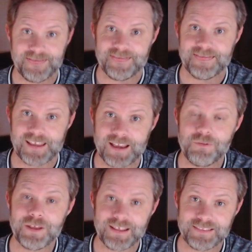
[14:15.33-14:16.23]
Now
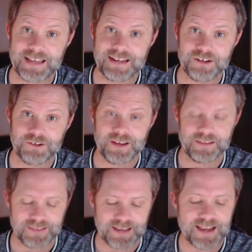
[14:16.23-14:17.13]
we let that integrate.
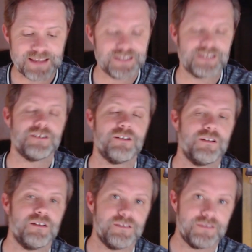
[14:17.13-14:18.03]
That's
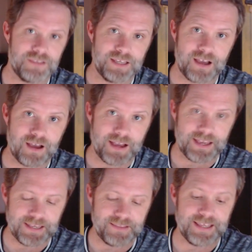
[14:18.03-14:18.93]
the I
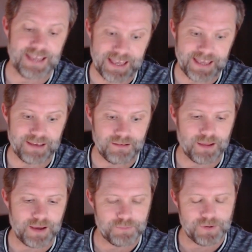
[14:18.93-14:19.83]
and the
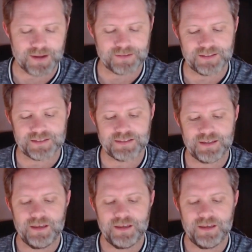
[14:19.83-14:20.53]
ALI practice.